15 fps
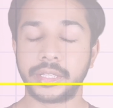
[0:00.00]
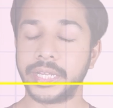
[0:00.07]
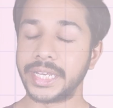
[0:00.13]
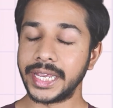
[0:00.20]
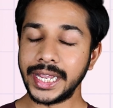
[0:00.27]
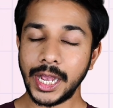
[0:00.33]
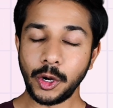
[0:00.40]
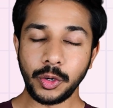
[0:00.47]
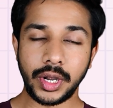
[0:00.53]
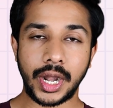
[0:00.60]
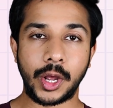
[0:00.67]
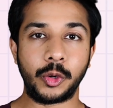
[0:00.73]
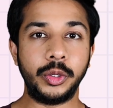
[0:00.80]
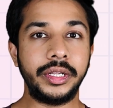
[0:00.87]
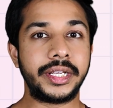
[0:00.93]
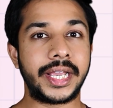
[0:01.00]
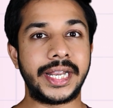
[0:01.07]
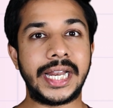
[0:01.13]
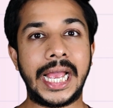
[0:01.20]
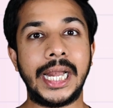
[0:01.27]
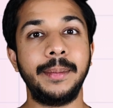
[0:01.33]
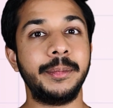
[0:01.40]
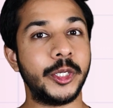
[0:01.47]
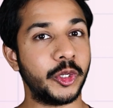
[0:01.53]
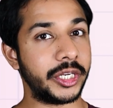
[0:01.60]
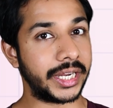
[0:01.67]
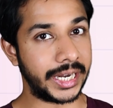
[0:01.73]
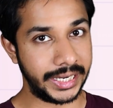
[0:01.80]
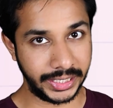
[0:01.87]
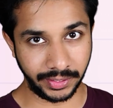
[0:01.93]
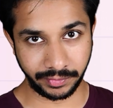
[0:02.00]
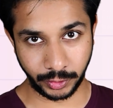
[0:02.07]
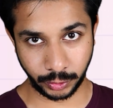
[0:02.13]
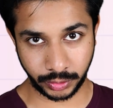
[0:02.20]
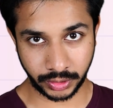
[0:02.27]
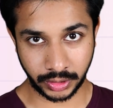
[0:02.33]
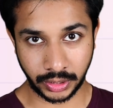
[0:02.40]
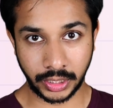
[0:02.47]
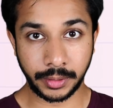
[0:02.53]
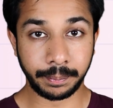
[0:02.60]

Thinking out loud can help during interviews.